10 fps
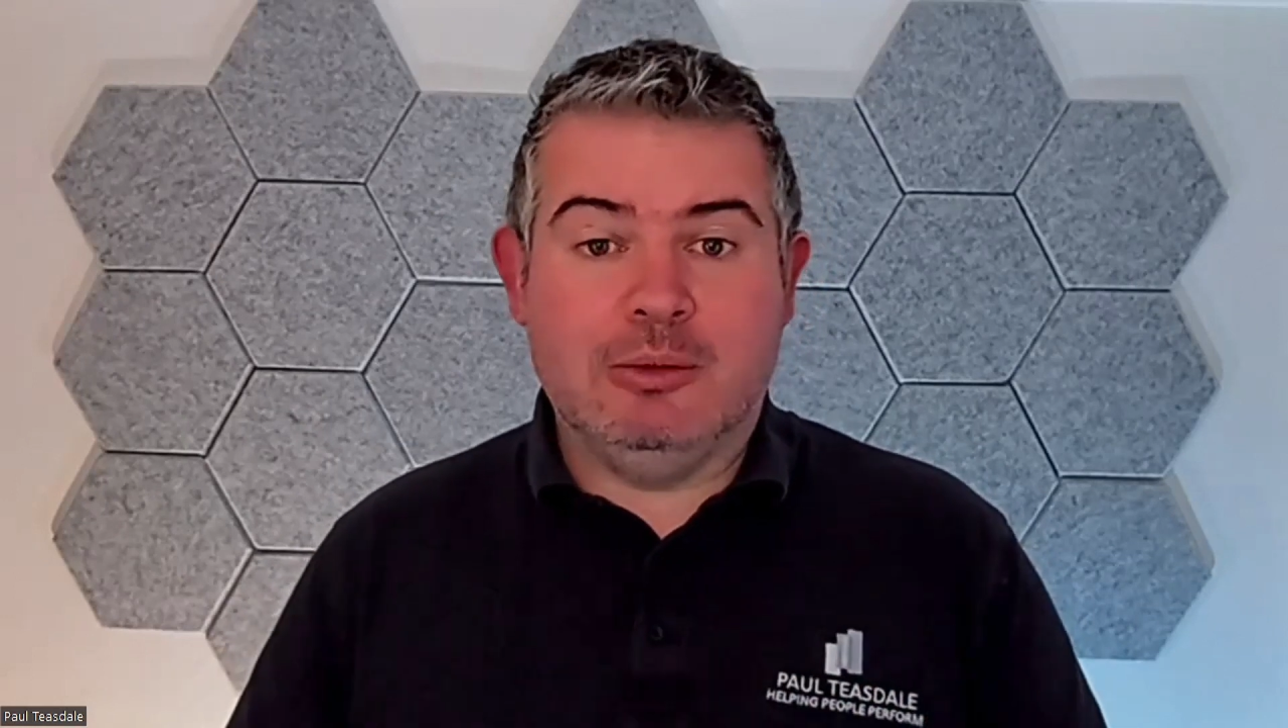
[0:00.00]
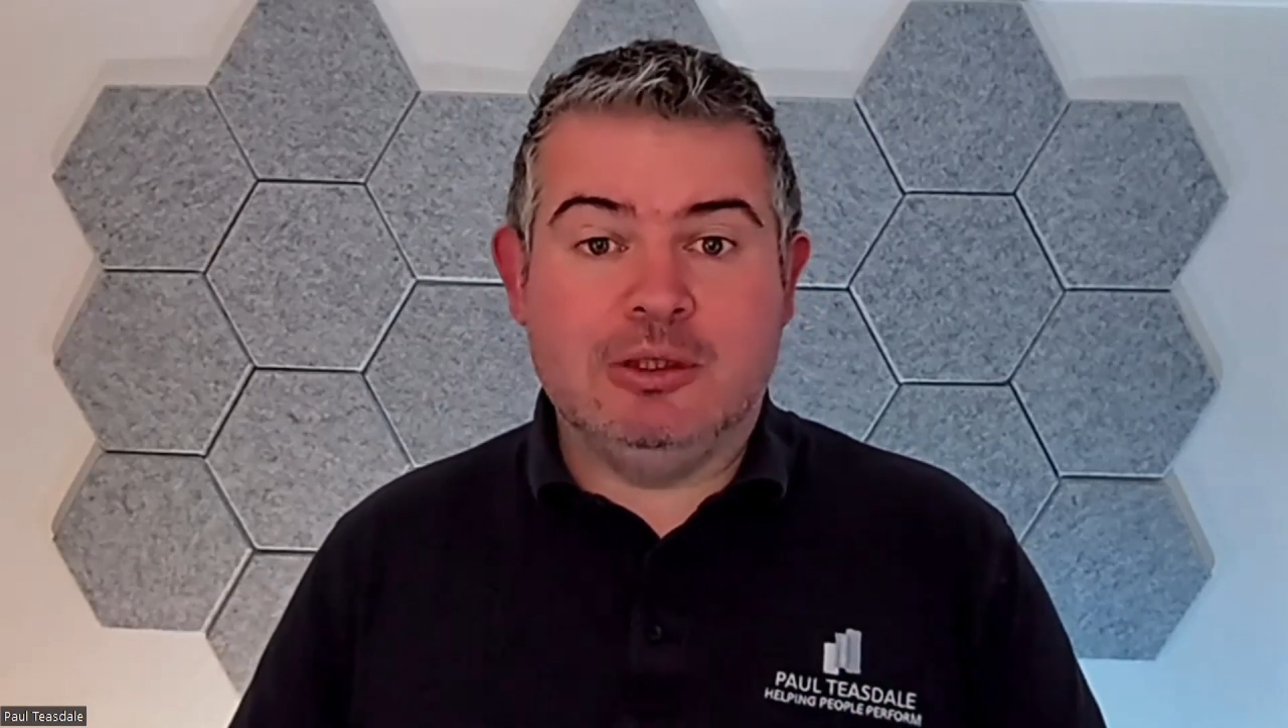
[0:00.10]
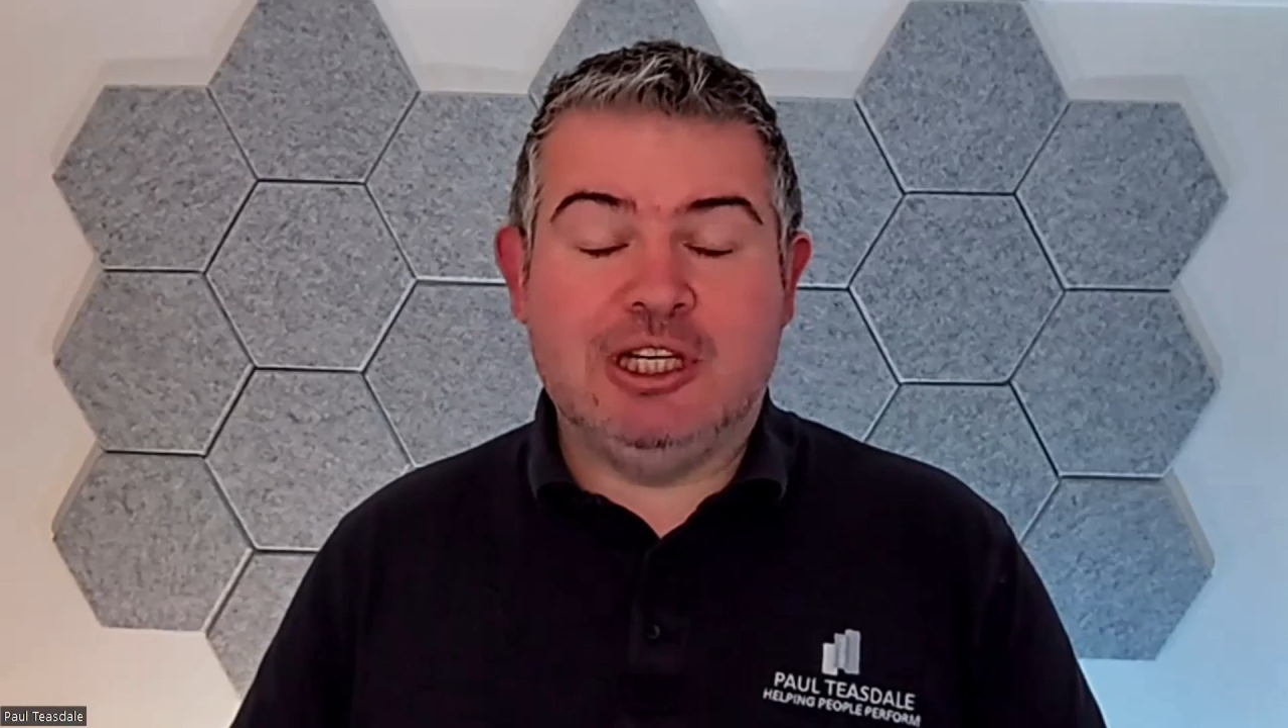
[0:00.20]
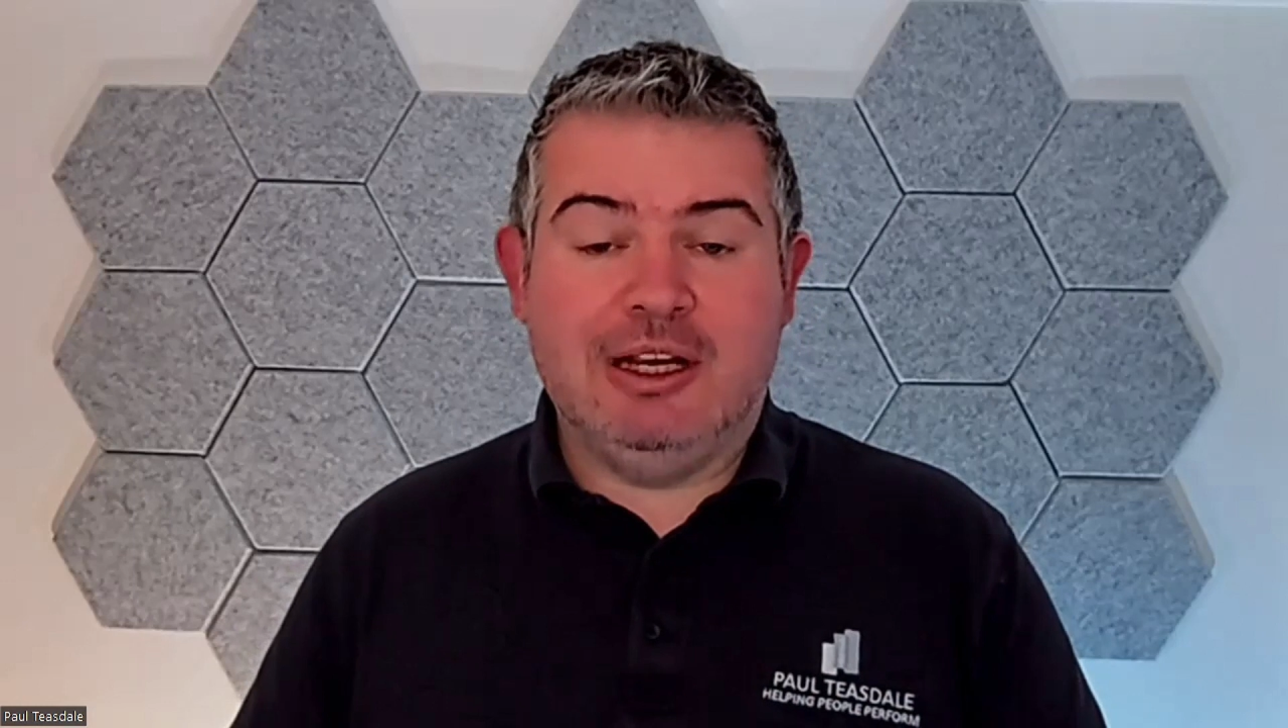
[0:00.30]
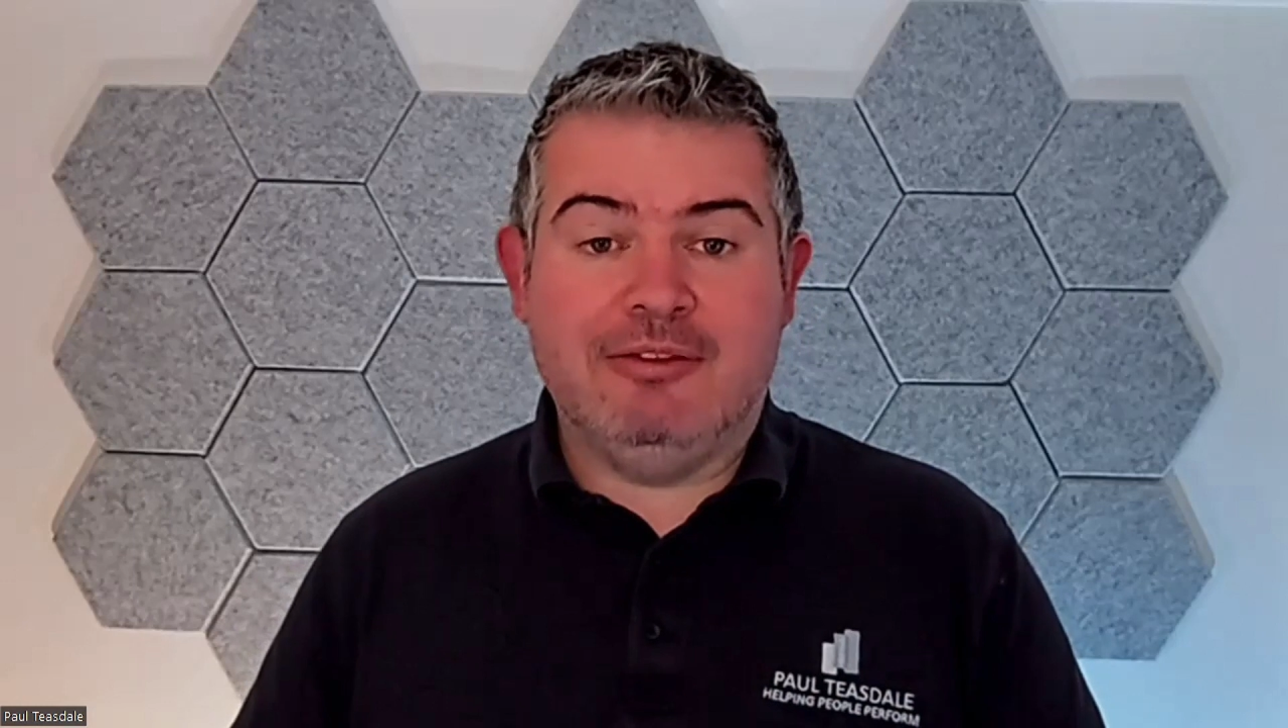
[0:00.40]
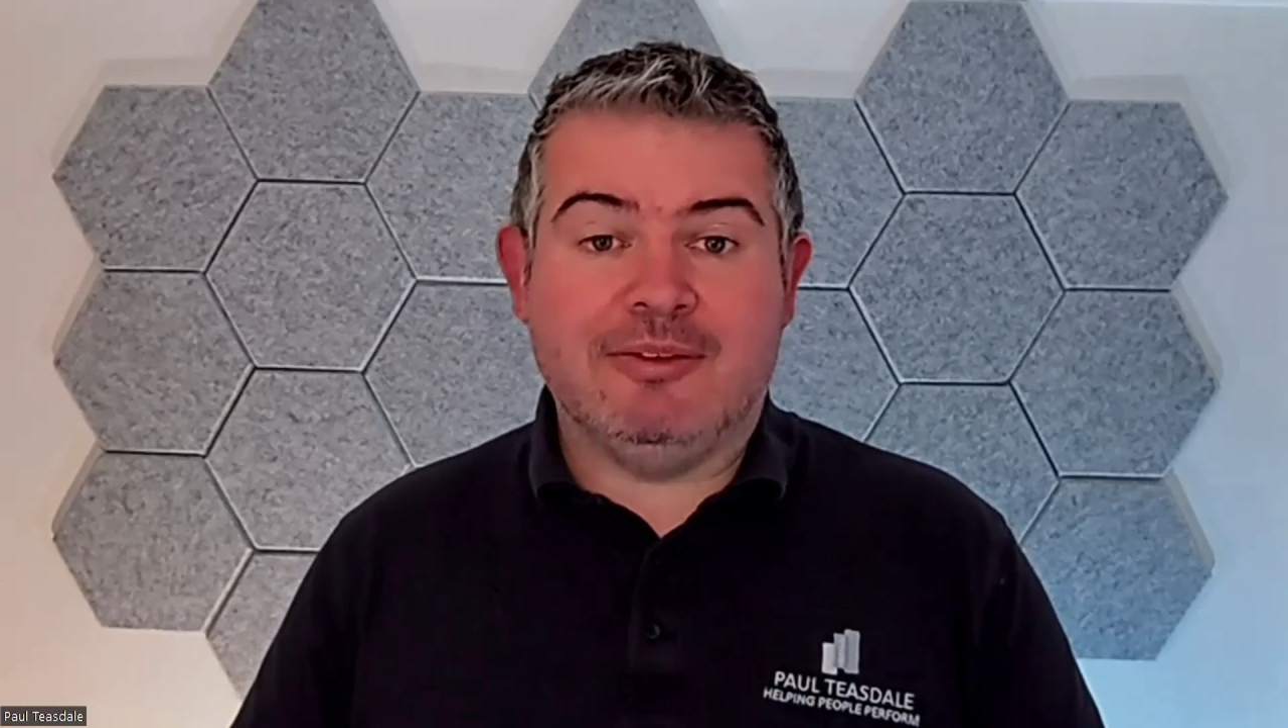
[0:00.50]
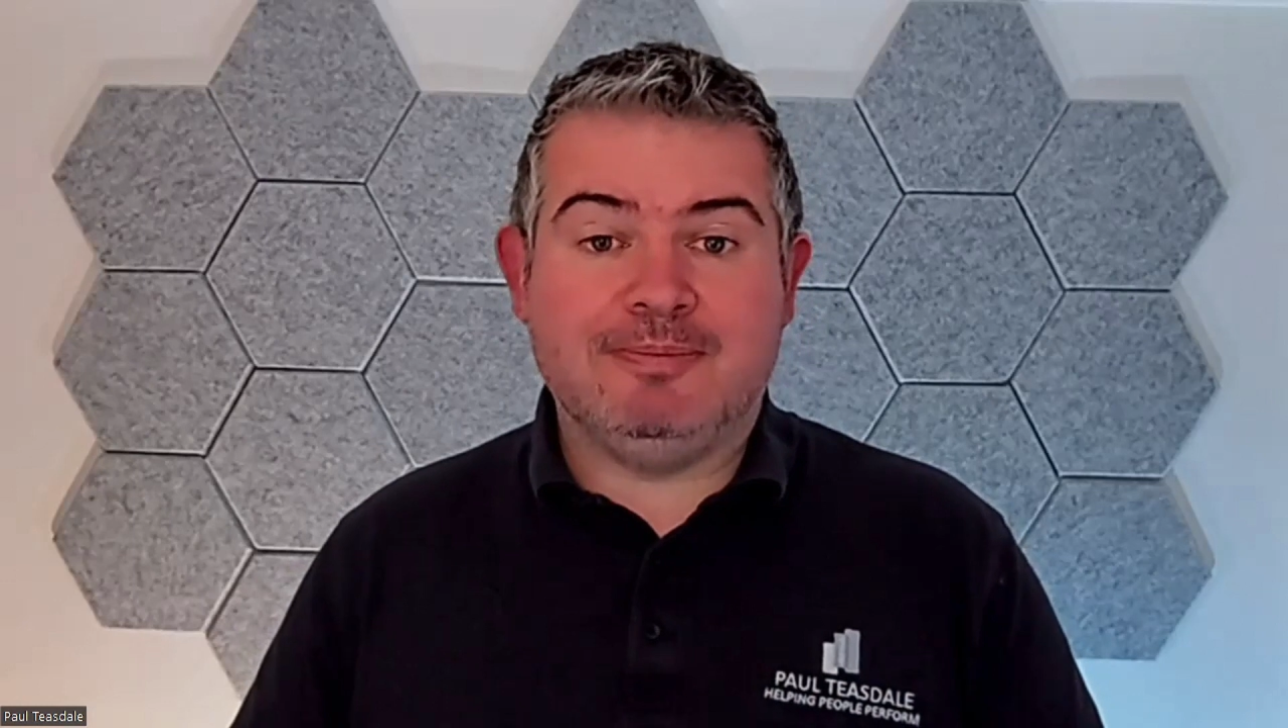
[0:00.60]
to achieve?